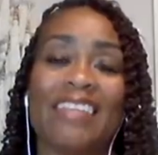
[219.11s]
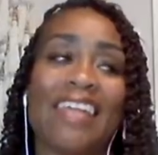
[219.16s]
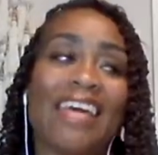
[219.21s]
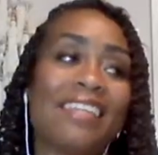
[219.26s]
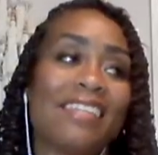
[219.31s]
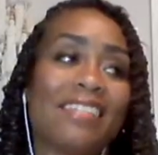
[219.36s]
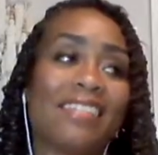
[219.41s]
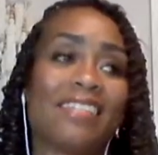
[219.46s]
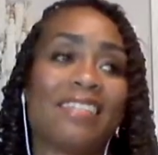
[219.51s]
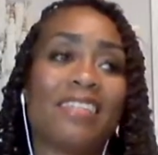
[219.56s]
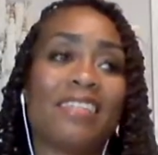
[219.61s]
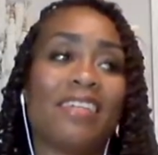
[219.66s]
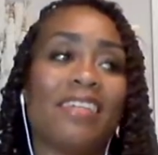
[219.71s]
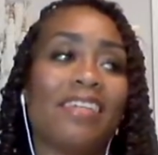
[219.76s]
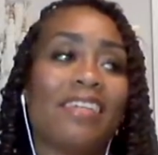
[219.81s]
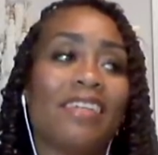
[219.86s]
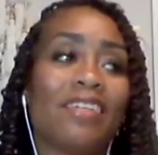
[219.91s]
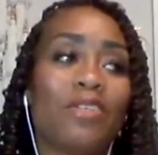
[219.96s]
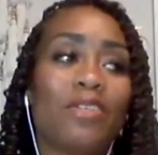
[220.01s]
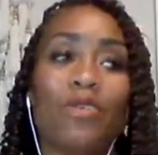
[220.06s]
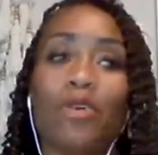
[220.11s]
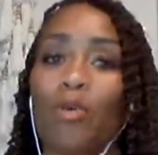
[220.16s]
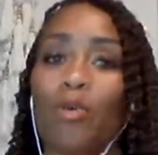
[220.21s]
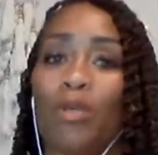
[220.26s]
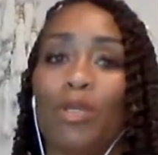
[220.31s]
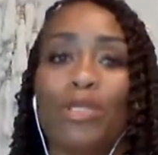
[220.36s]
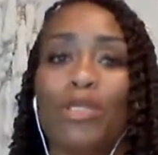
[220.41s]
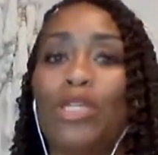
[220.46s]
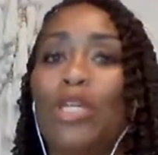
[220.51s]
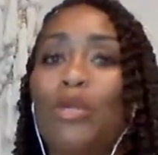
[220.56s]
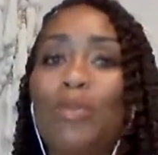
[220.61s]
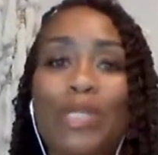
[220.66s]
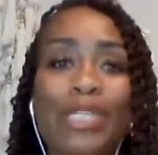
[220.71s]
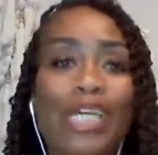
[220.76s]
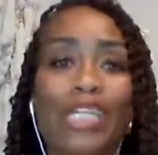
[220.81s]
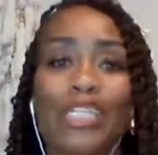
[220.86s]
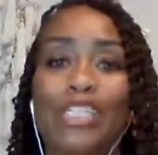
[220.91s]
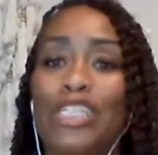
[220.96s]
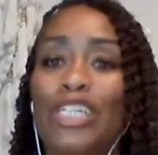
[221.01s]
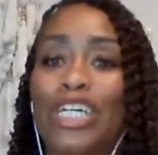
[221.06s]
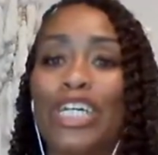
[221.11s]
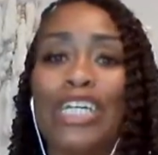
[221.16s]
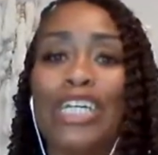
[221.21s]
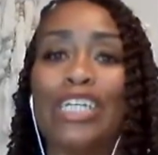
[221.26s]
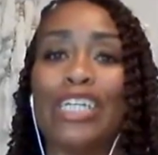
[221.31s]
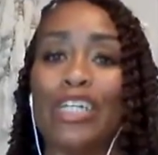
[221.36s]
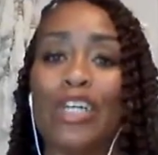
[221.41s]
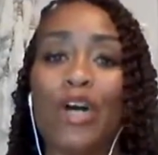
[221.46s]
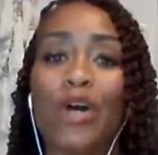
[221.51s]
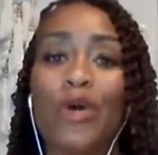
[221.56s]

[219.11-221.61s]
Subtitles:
That's normal human nature.